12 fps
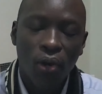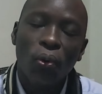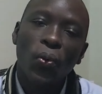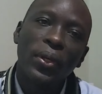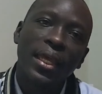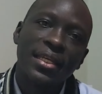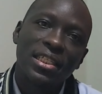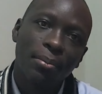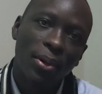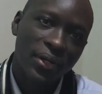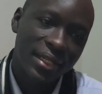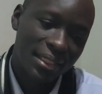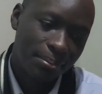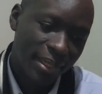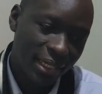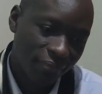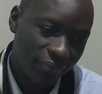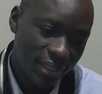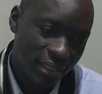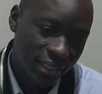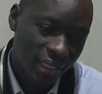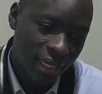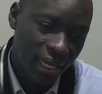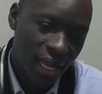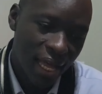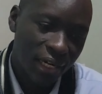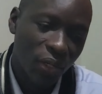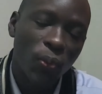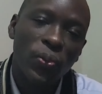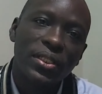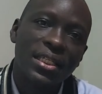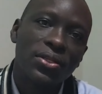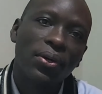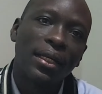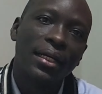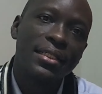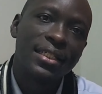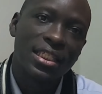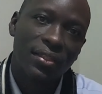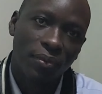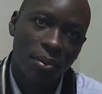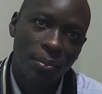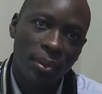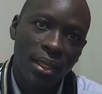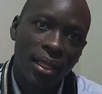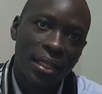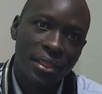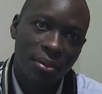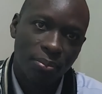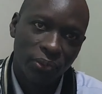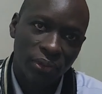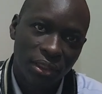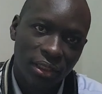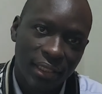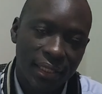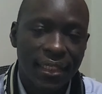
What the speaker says: who cares about this benefit, and who is this gonna transform the most.